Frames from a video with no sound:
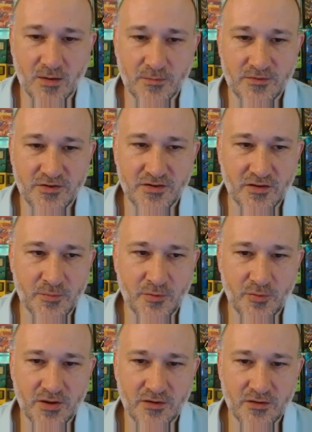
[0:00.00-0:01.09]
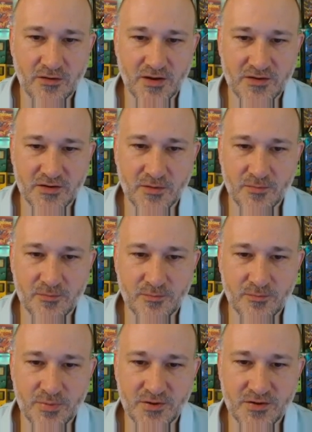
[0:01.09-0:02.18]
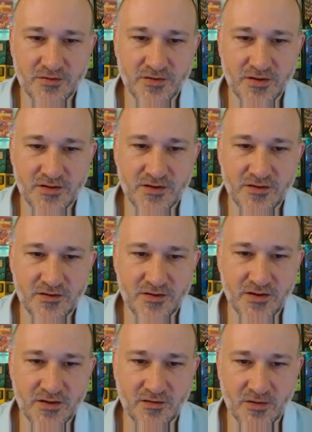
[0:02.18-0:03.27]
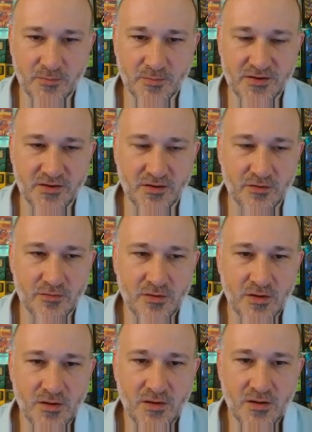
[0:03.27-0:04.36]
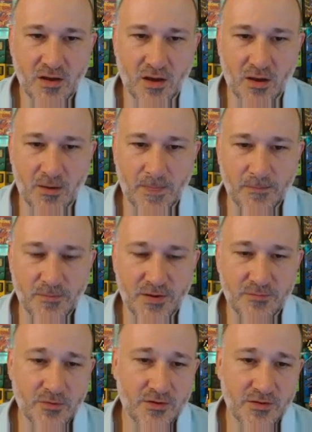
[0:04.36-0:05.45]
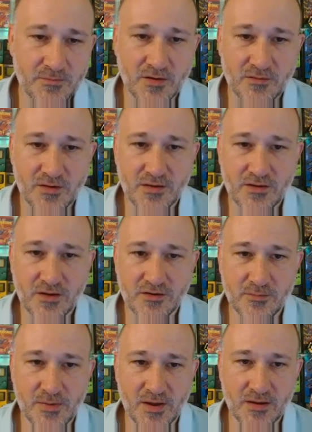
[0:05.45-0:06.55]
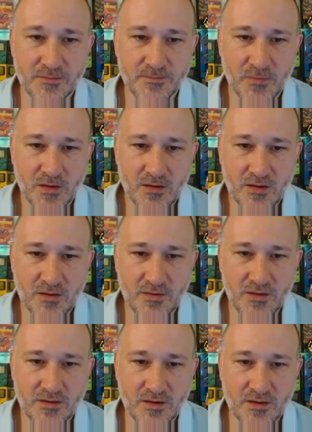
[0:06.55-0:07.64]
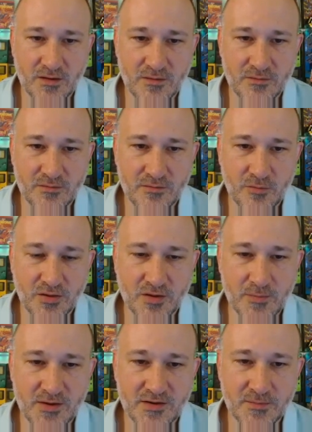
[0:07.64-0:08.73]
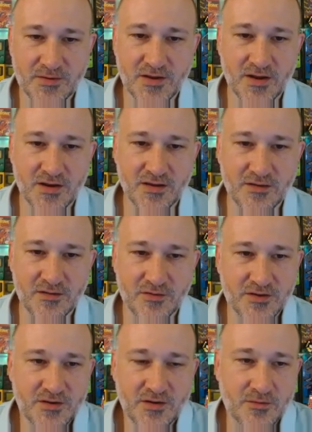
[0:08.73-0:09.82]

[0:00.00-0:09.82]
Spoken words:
She's a little bit weaker, has a position contingency, and a little bit slow, but really, not too bad. And then with a command dip sec and just